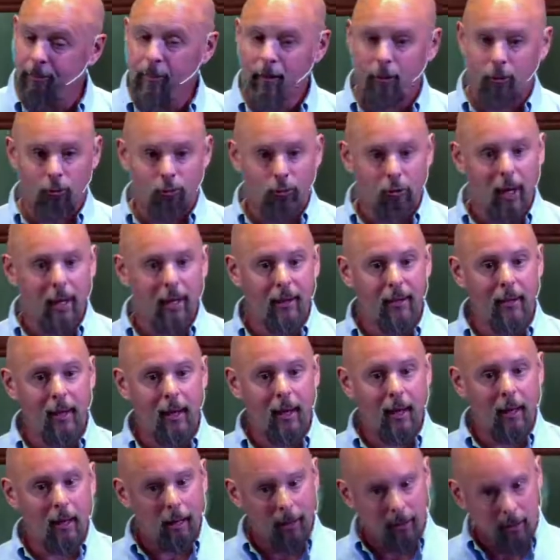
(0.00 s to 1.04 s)
right
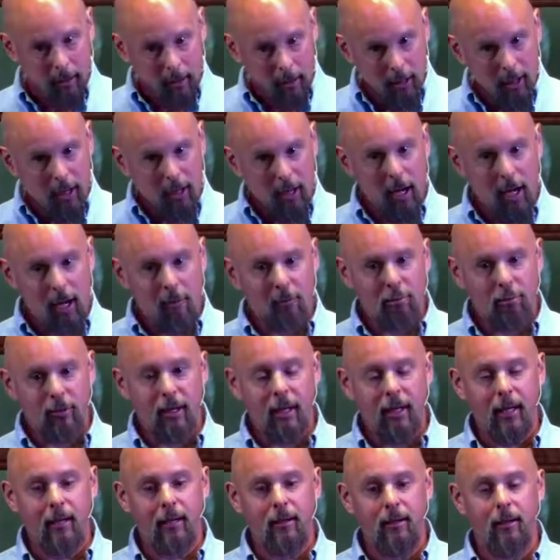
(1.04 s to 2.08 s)
there, I
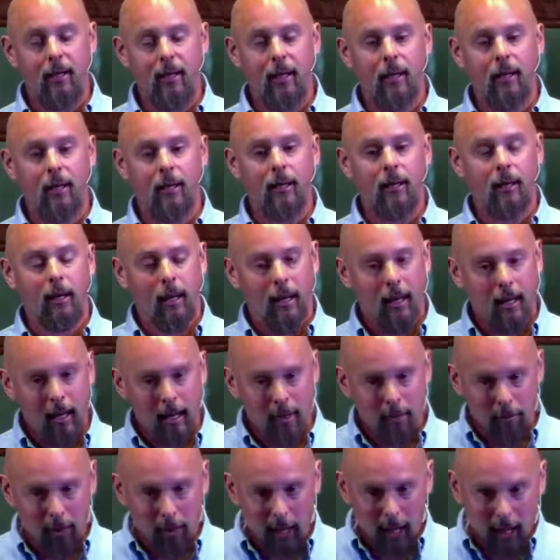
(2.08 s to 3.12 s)
breathed in and I
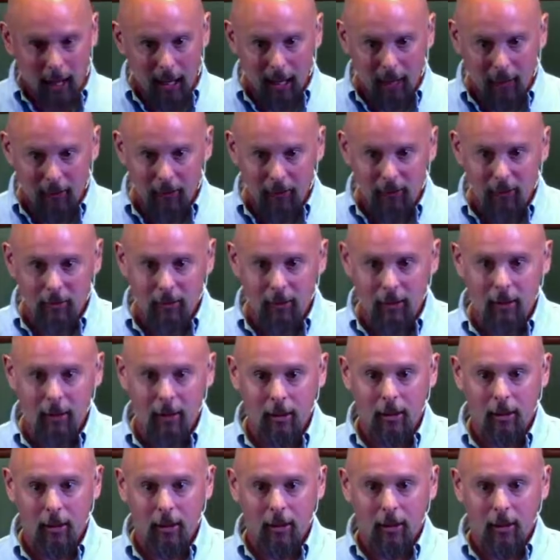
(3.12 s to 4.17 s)
blessed.
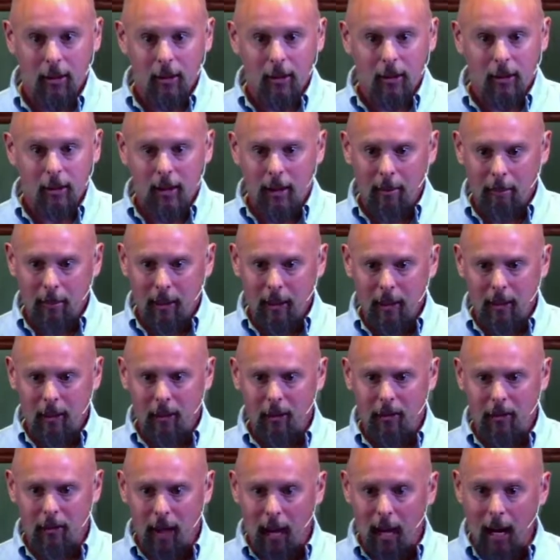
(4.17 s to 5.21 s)
Not
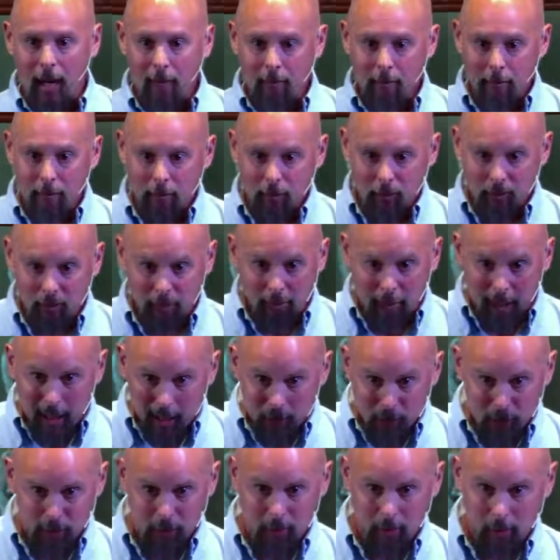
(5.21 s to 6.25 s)
because I'm
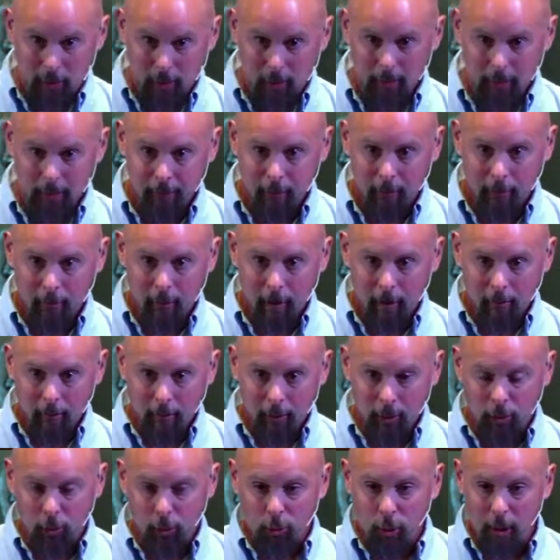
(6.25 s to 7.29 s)
special,
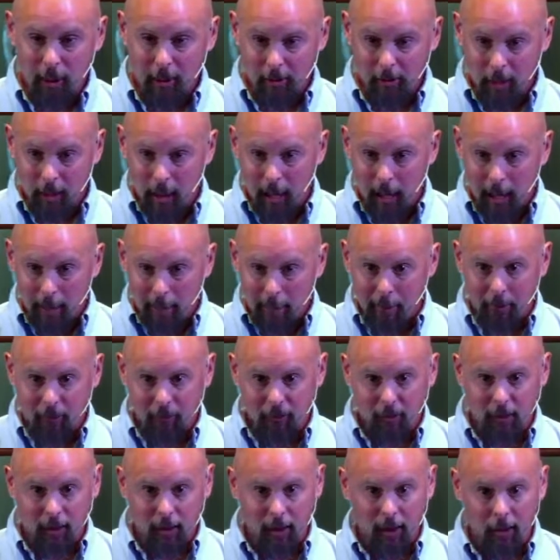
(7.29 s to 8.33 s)
but quite the
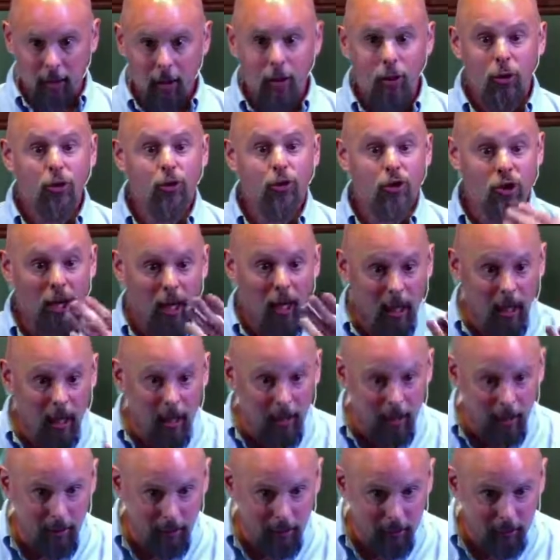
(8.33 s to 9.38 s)
opposite. She
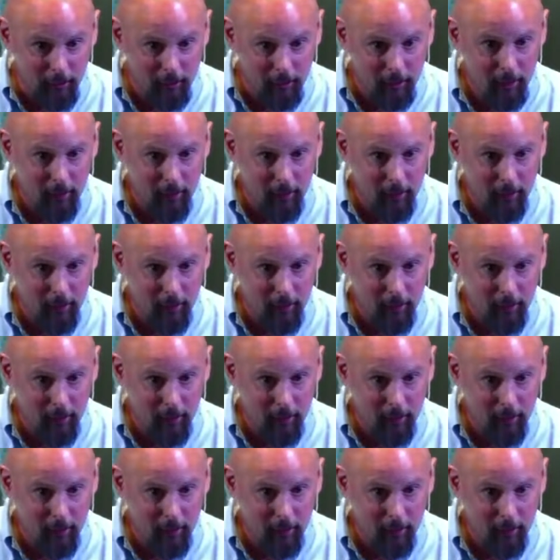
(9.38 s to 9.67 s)
is.